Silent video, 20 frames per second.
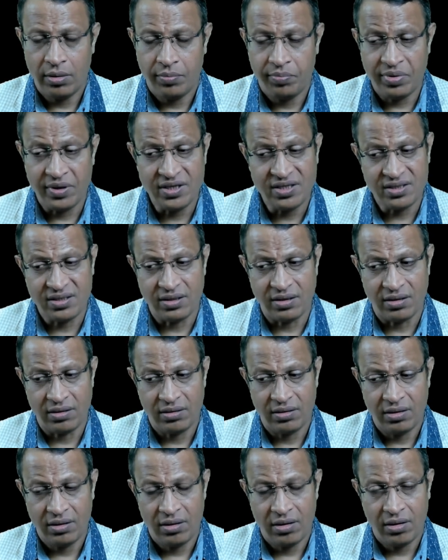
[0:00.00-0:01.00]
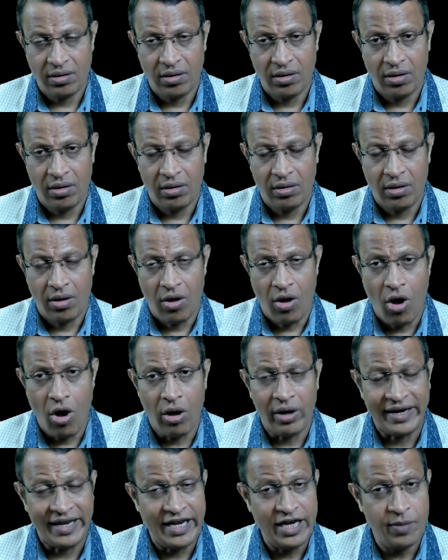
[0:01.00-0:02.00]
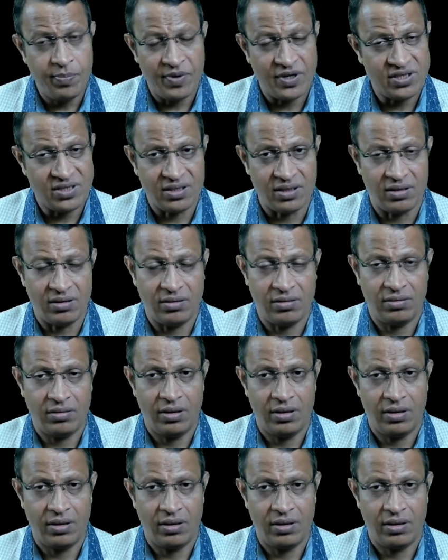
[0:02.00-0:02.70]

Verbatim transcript: person or any person